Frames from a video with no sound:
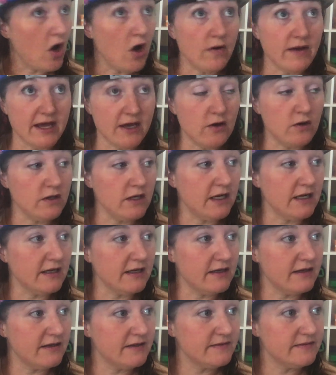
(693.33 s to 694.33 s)
Okay, go
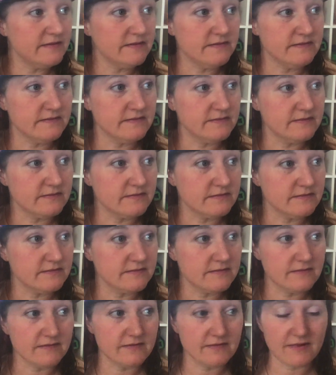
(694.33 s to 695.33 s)

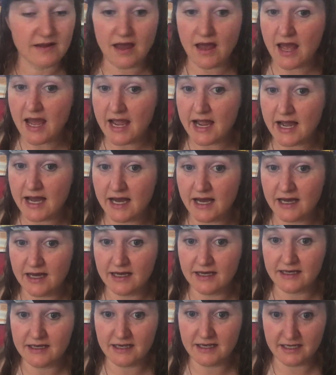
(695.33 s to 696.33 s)
look.
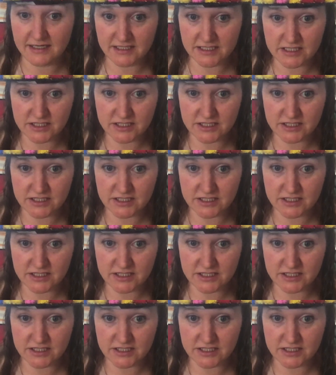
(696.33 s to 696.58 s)
And